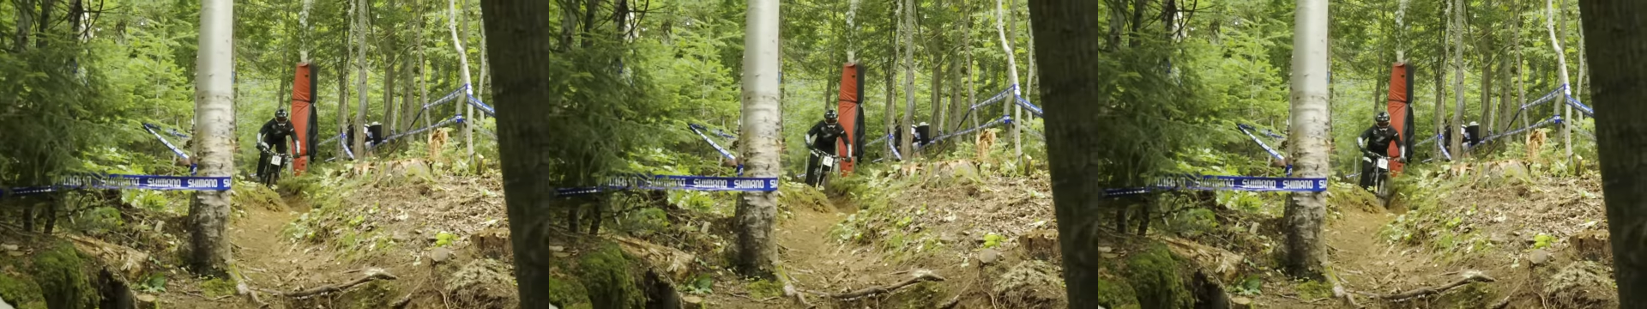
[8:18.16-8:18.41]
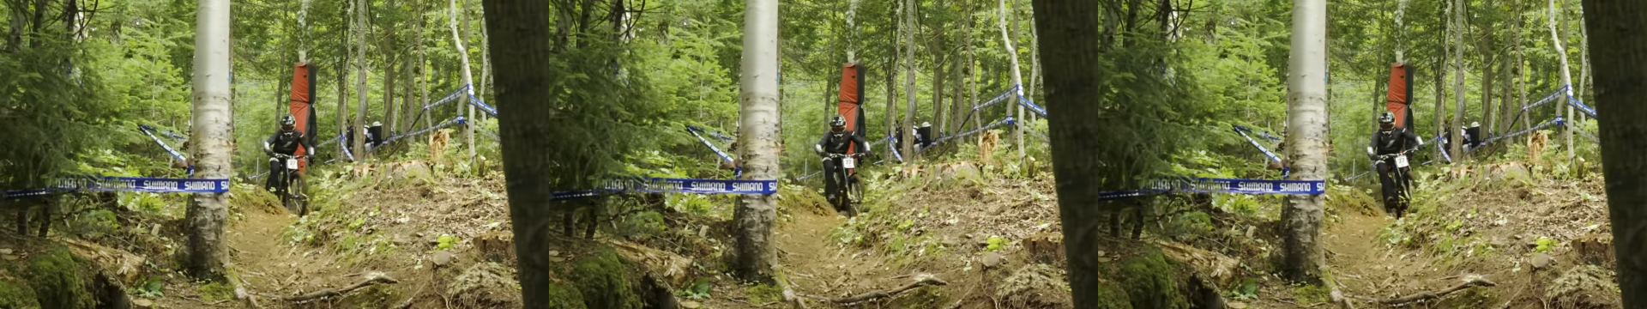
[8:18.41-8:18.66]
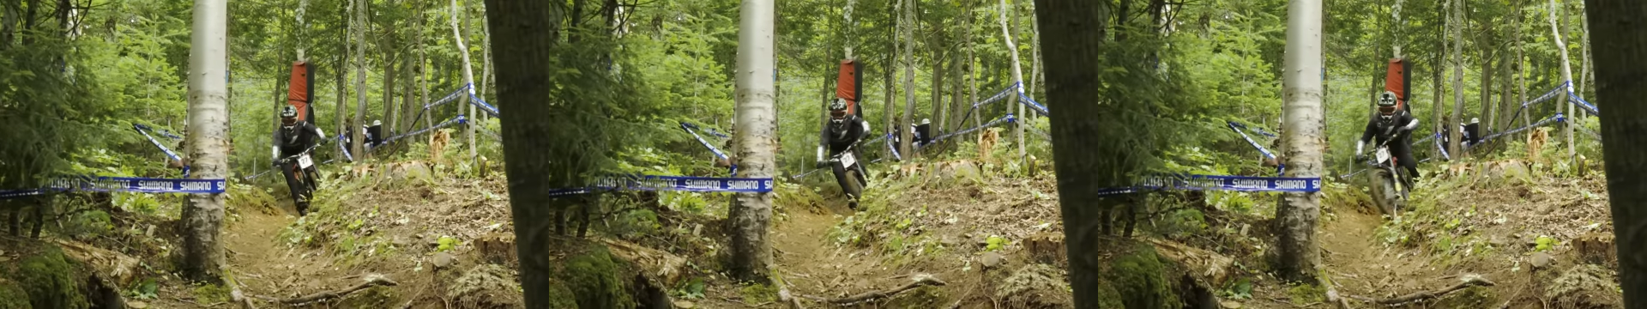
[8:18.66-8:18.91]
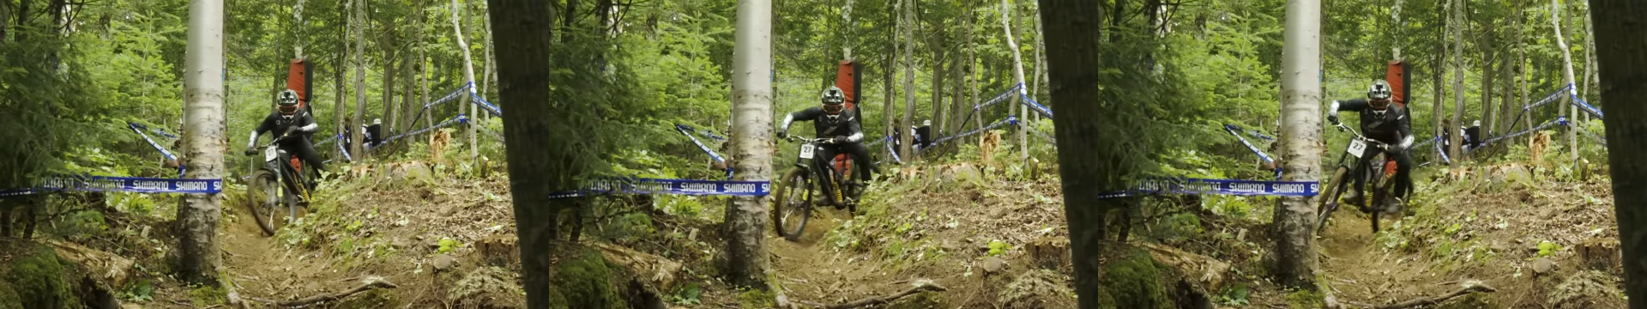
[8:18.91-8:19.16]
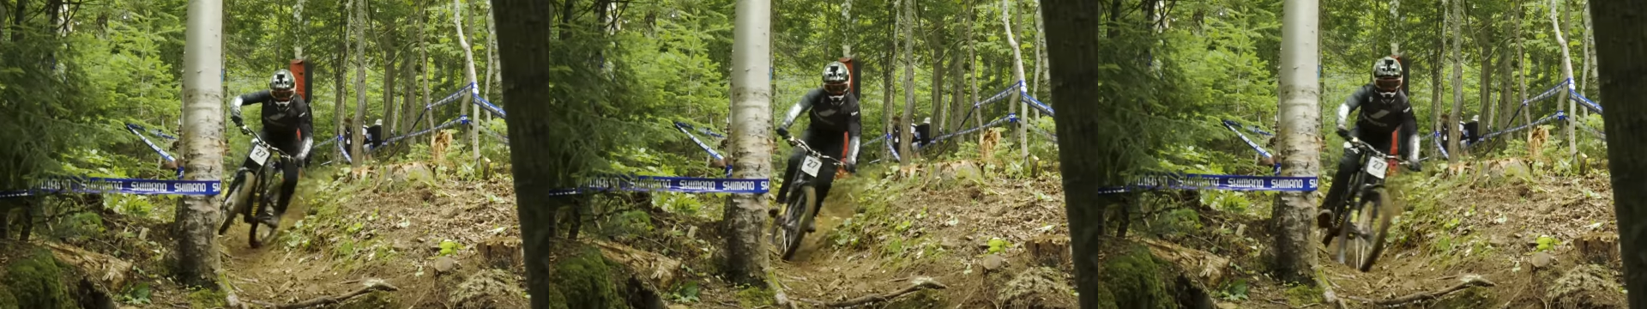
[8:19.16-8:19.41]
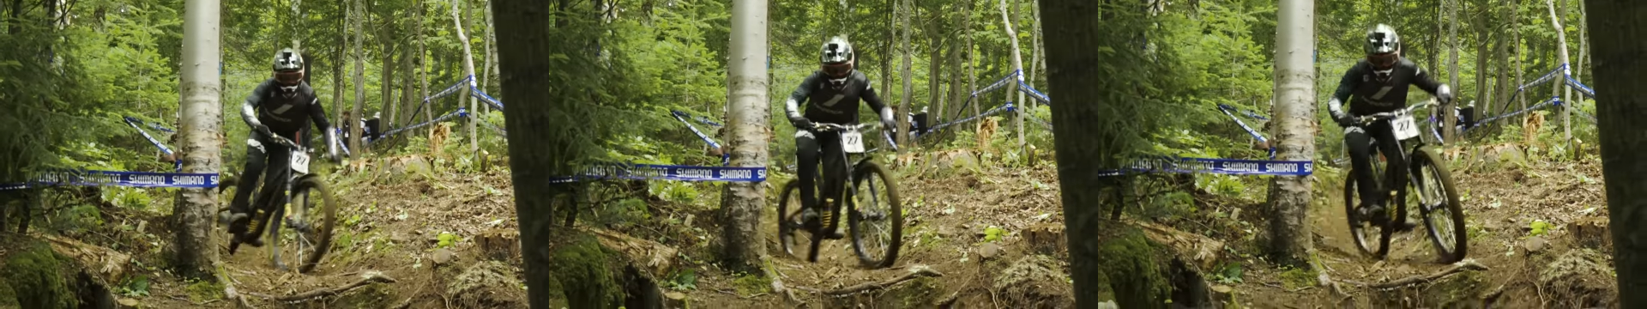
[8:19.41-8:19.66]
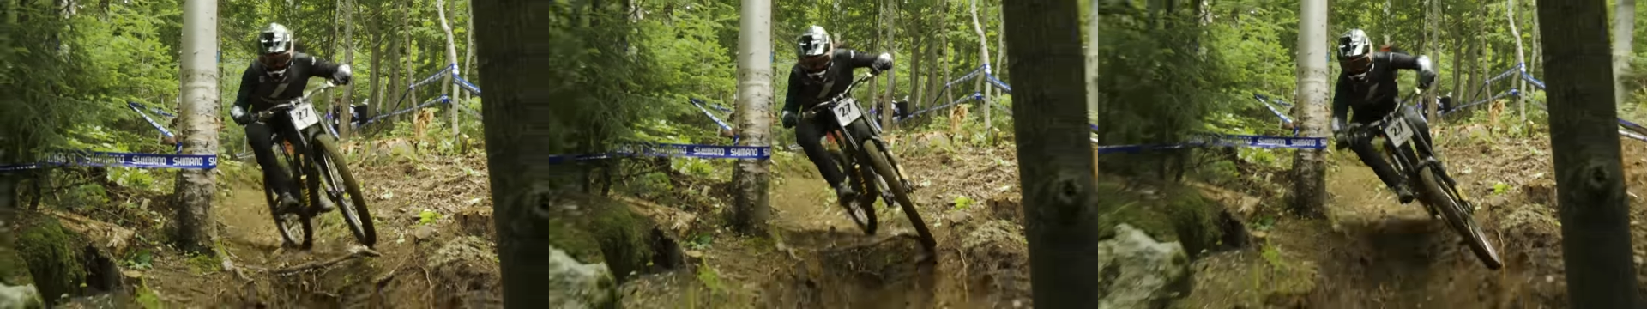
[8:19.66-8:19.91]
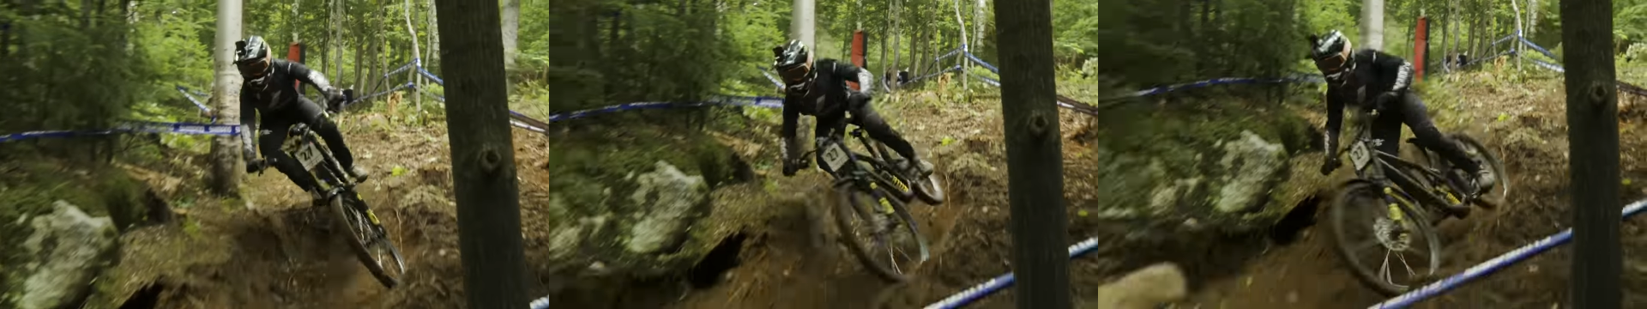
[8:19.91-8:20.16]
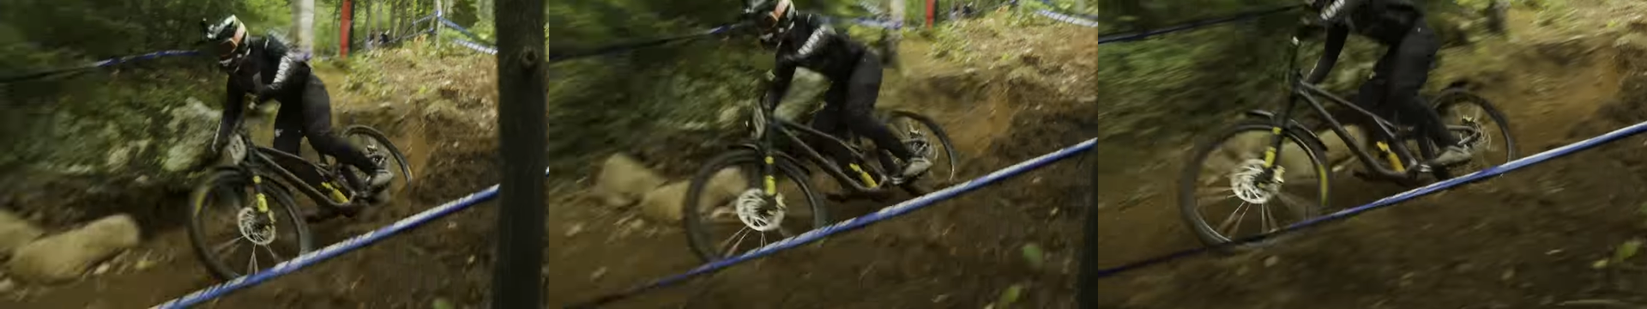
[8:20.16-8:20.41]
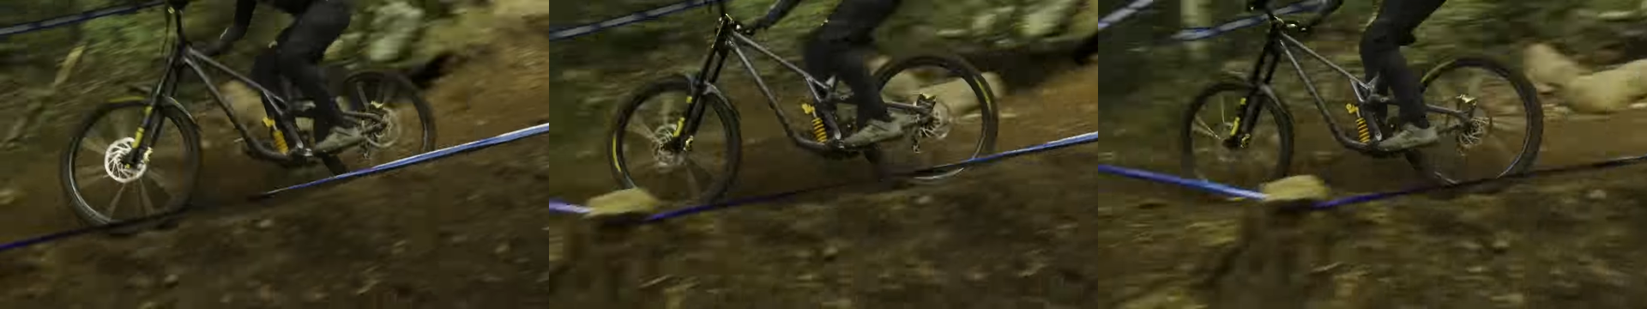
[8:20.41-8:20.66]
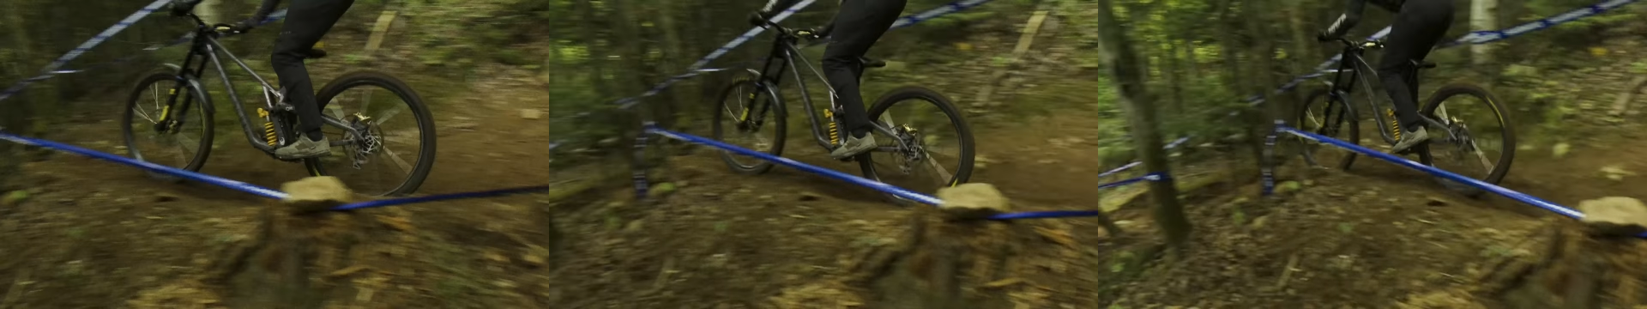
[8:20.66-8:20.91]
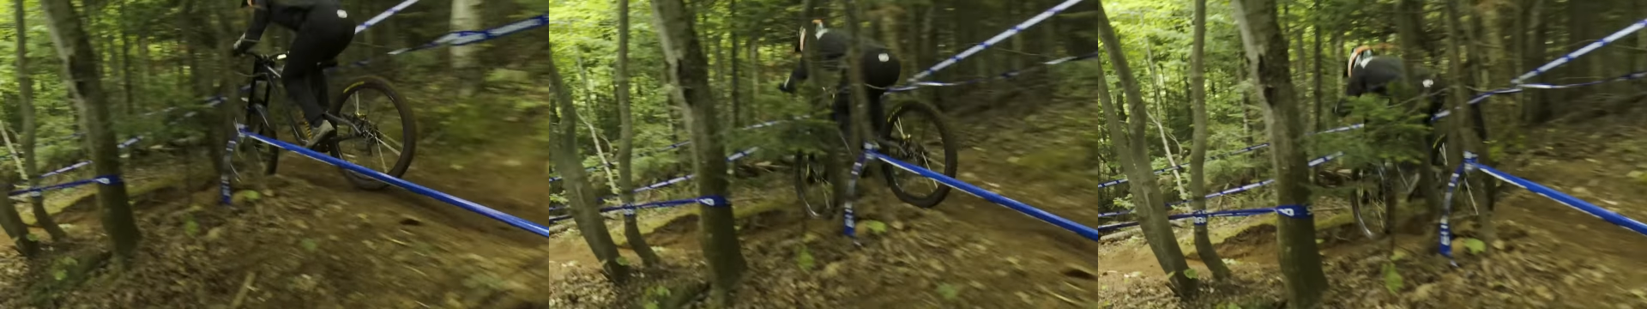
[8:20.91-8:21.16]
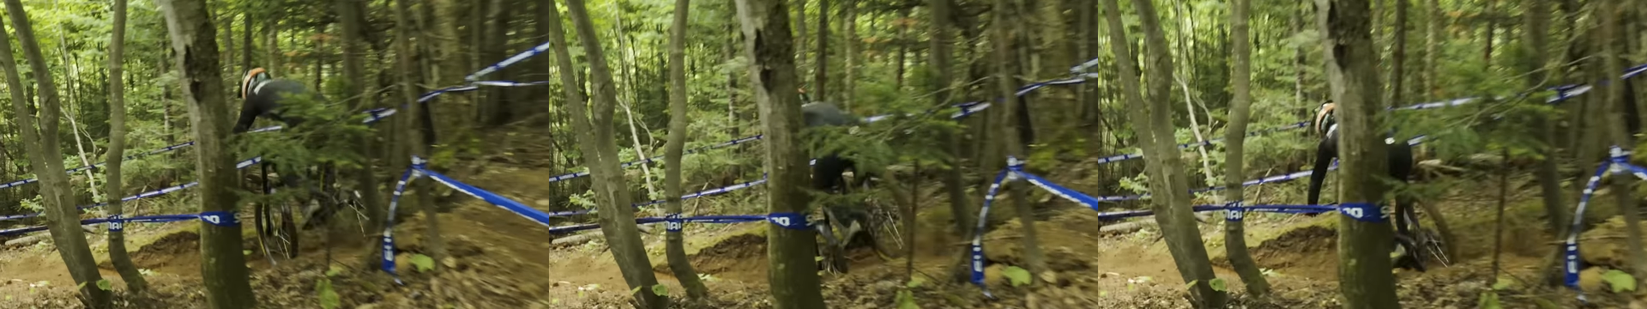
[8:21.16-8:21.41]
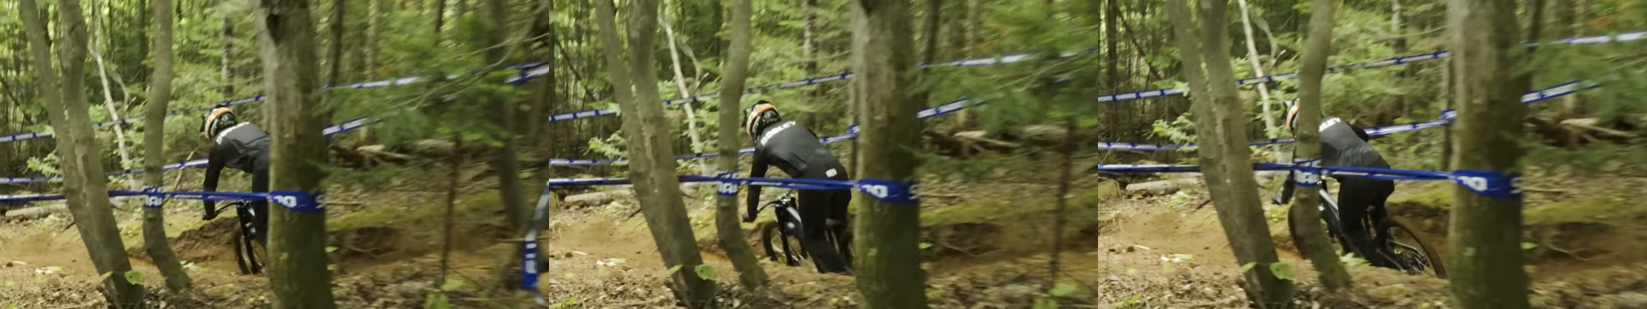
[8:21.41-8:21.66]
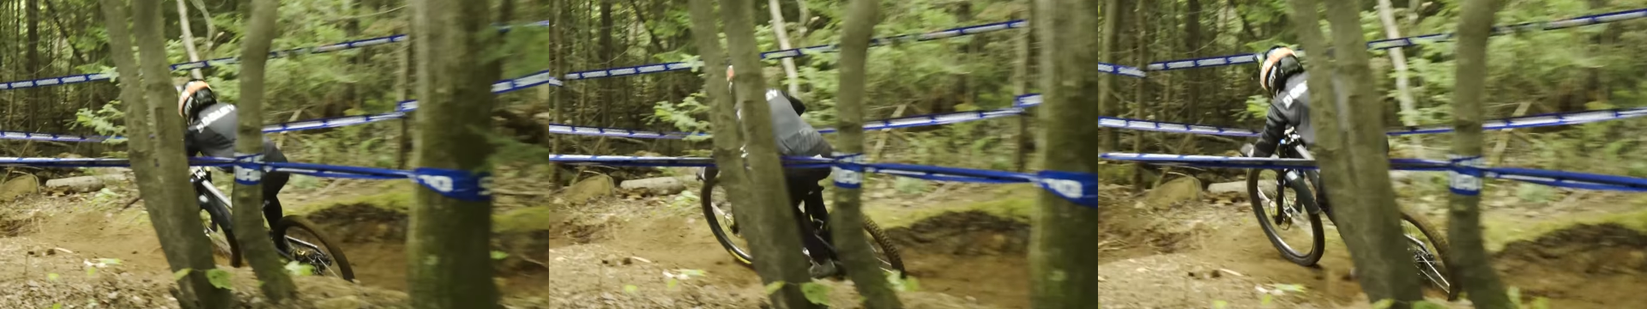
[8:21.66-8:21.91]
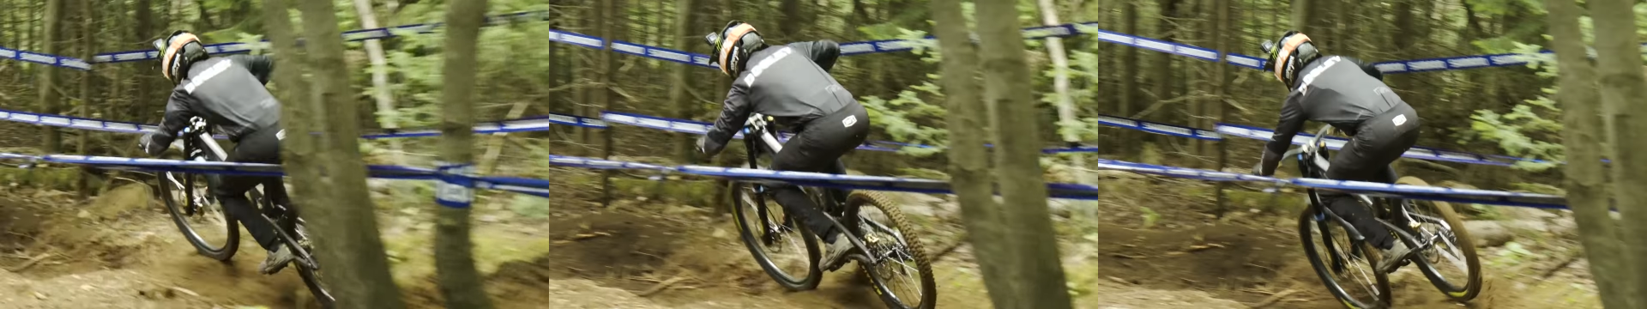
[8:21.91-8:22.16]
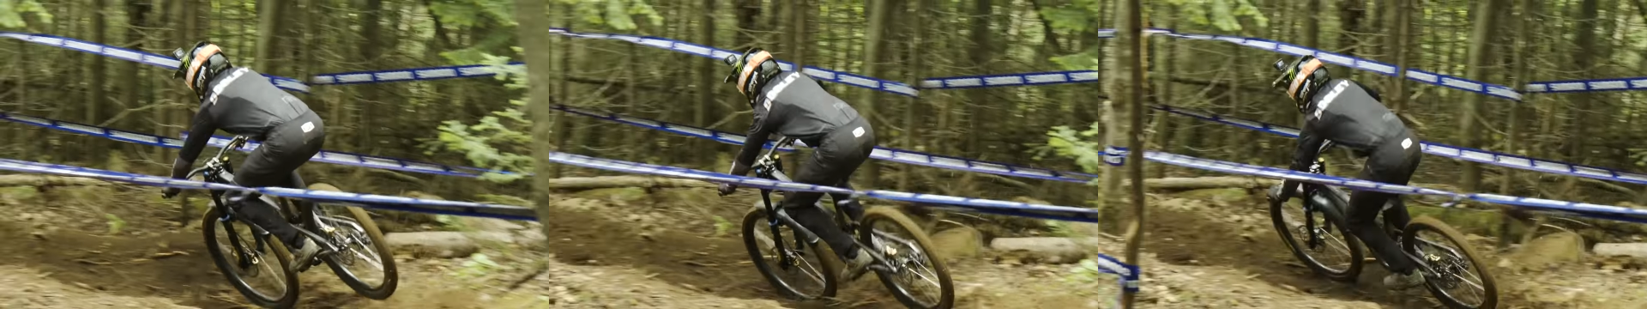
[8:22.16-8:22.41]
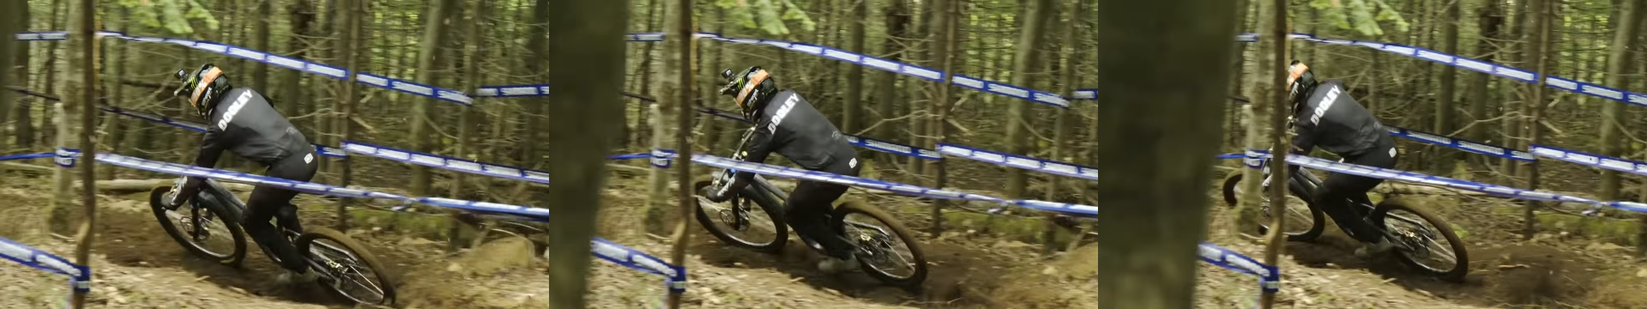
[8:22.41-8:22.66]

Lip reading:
[unreadable: no face in view]